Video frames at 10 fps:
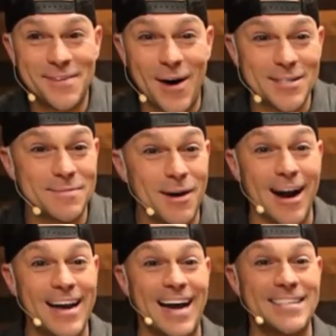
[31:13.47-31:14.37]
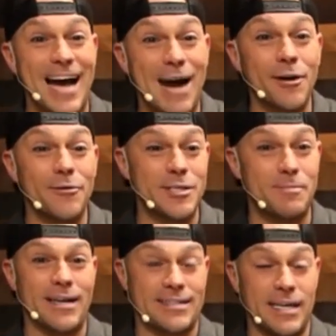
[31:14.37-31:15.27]
Awesome. All right, guys, I want to
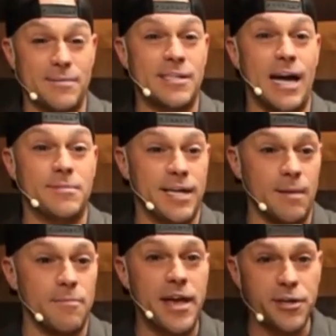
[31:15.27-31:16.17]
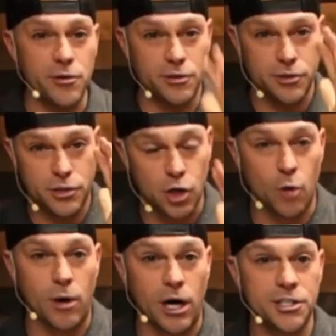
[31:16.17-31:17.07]
respect Tim's time. Tim, thank you so
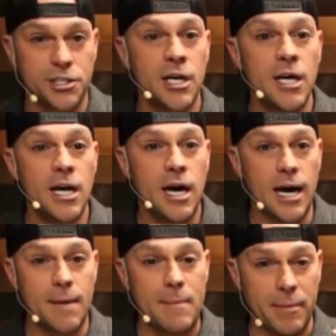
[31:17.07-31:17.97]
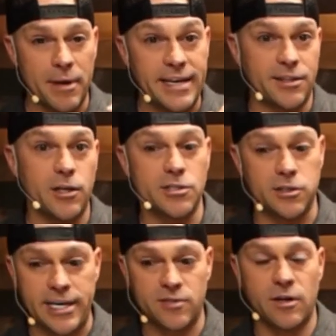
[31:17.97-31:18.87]
much. Um, I'm going to get those
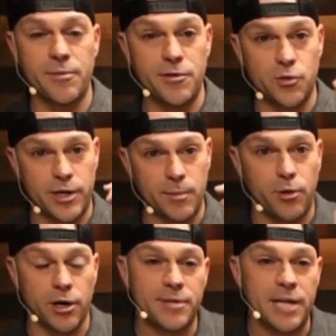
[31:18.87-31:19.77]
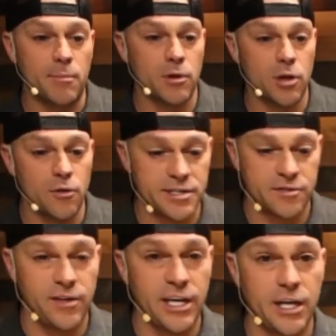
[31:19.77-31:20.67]
links from you so we can put them down below this
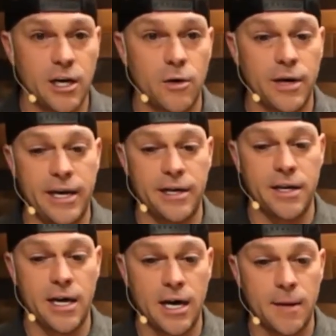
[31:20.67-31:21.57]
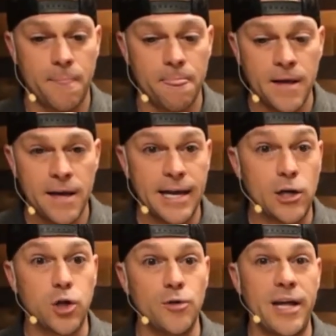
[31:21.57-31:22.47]
video and um,
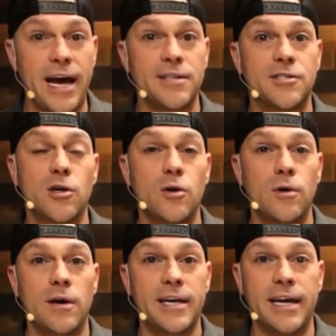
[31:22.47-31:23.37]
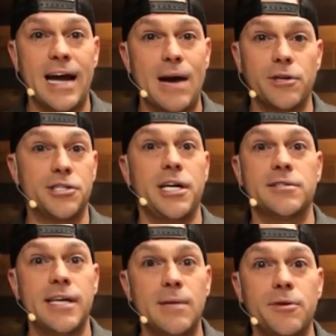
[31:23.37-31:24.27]
include that. So again, I want to share
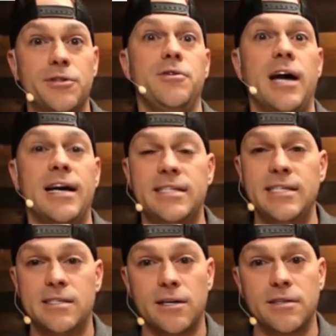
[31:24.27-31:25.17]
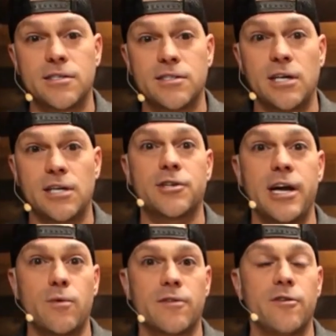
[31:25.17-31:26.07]
Tim with you guys. He's done such
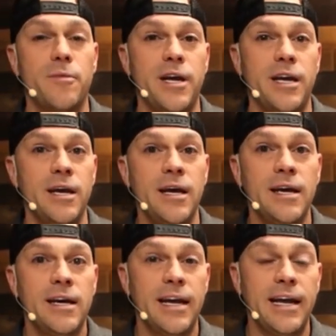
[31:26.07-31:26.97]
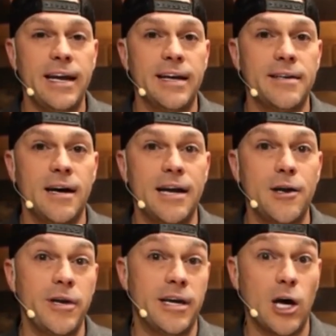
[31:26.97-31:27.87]
great work for me, and uh, I
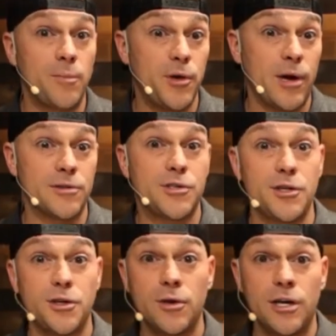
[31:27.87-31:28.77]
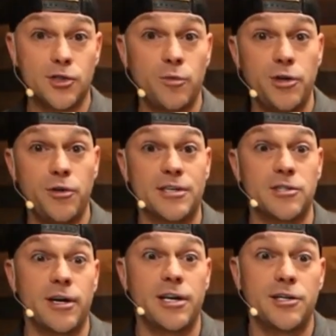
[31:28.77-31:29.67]
know he can help you out too, assuming you guys are
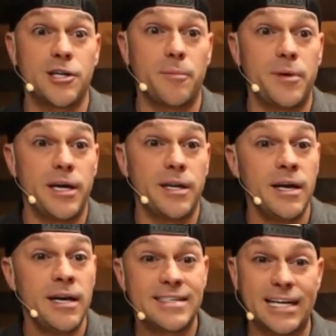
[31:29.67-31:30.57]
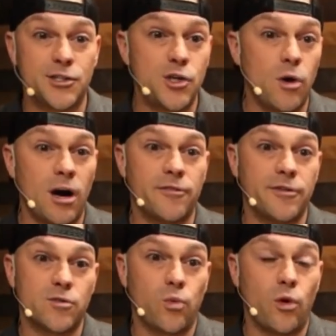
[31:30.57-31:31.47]
ready to jump in. He's got two
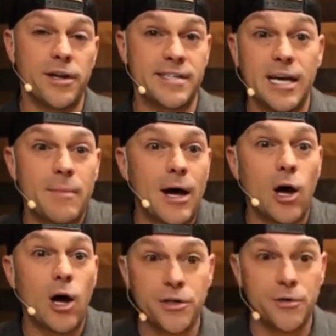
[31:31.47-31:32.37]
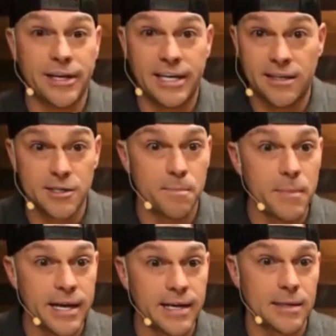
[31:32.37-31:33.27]
offerings. One is him helping you like he does
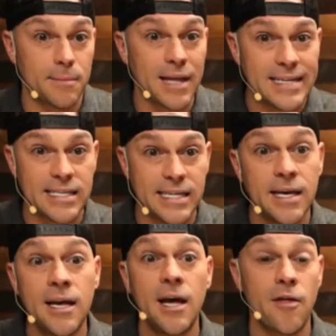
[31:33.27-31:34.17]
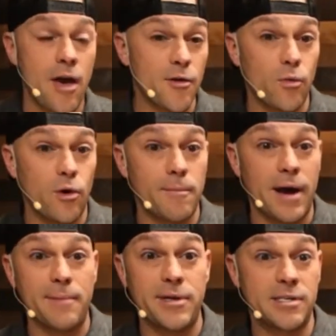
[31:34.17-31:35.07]
me because I'm lazy. The other one
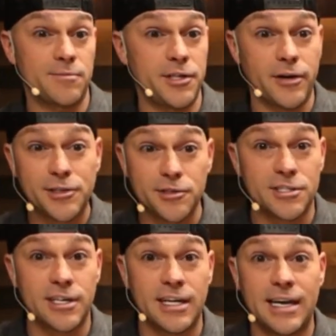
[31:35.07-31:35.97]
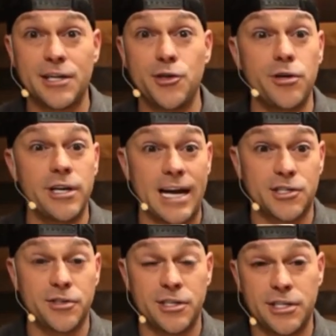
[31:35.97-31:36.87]
might be something you're interested in, that you can
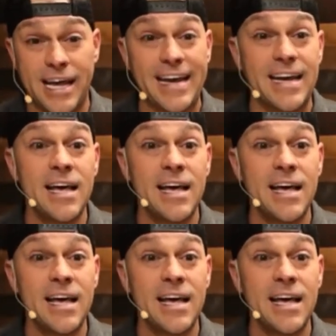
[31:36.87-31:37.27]
actually take